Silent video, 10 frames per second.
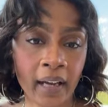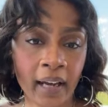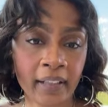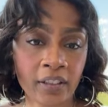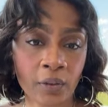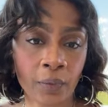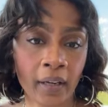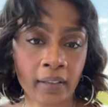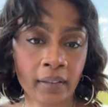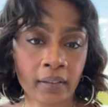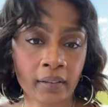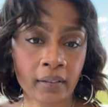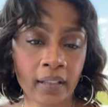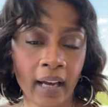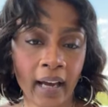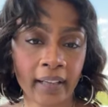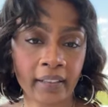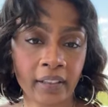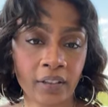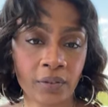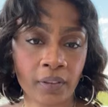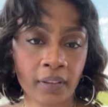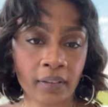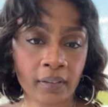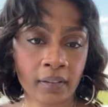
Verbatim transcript: Hi, Sharonda. Hi, Deidre.